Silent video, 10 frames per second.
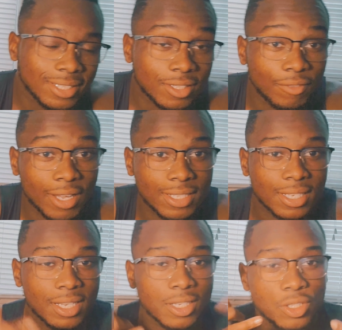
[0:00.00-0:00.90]
It's
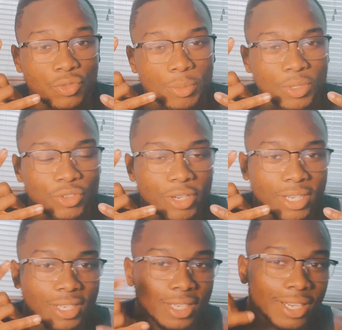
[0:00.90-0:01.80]
Devontae. It's the Reaper
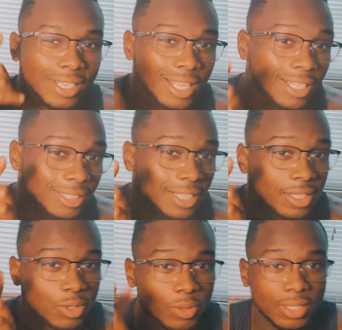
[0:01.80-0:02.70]
Training. Y'all now
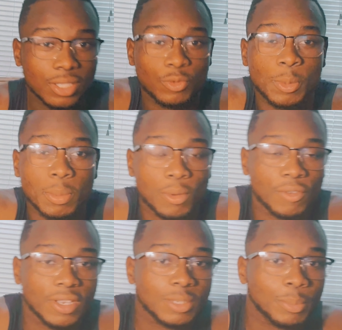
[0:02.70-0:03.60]
tuned into the Reaper
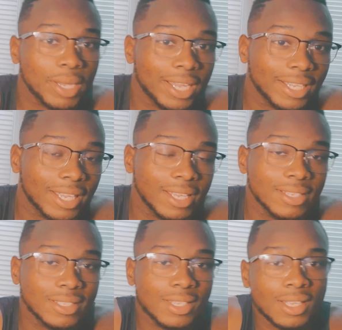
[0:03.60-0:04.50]
Motivation Podcast.